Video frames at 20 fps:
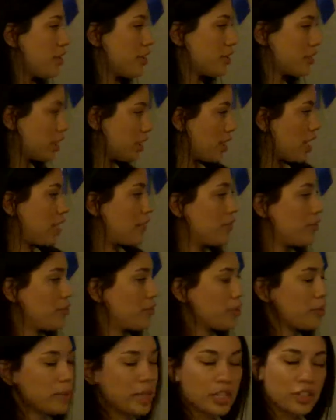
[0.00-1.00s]
There's a lot of
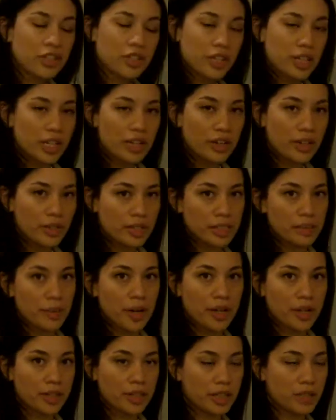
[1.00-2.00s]
information here. This
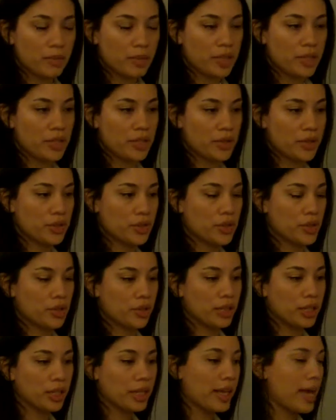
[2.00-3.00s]
model can be used
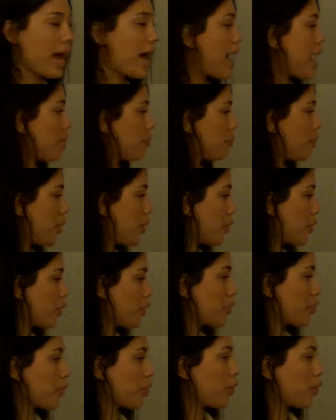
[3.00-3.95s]
to look at both the